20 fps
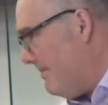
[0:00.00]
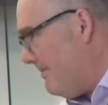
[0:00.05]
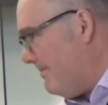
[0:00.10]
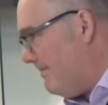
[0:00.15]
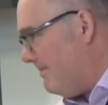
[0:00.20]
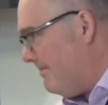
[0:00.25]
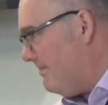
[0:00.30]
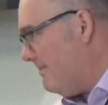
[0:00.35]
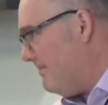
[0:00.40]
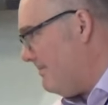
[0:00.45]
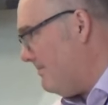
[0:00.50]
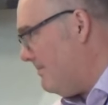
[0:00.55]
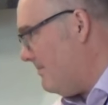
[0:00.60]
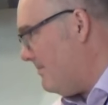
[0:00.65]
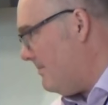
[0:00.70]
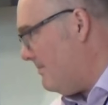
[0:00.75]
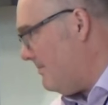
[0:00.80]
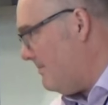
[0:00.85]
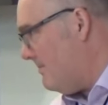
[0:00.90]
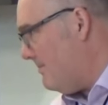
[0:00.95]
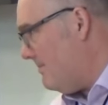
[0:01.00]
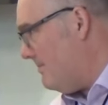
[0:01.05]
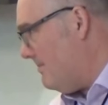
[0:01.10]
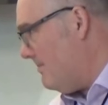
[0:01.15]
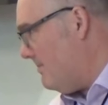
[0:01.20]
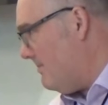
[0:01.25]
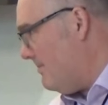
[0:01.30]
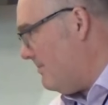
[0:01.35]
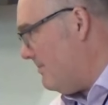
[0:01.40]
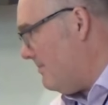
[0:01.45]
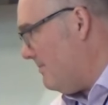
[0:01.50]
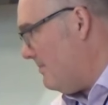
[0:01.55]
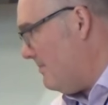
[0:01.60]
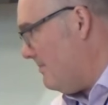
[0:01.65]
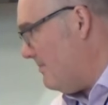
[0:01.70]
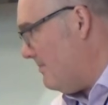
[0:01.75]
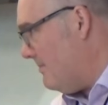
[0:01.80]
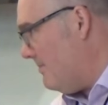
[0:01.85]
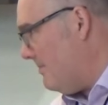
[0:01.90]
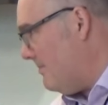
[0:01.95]

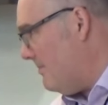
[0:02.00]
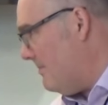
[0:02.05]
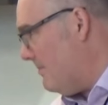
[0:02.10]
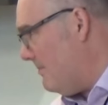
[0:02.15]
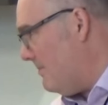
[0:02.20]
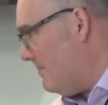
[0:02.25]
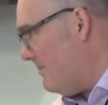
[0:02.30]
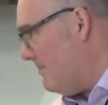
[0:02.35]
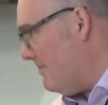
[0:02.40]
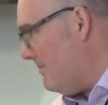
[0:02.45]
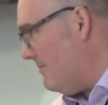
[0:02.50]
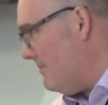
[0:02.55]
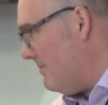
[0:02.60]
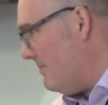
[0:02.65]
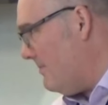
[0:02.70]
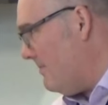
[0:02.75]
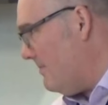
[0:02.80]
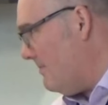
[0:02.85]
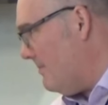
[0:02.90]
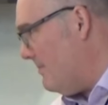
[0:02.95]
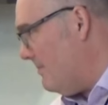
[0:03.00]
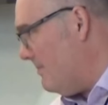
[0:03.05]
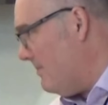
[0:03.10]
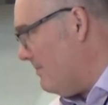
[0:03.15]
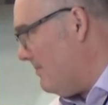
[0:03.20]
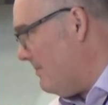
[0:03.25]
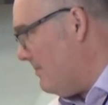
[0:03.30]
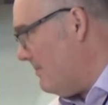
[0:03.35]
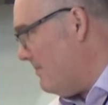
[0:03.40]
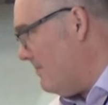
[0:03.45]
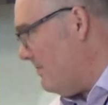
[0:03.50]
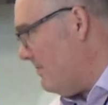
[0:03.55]
[no speech]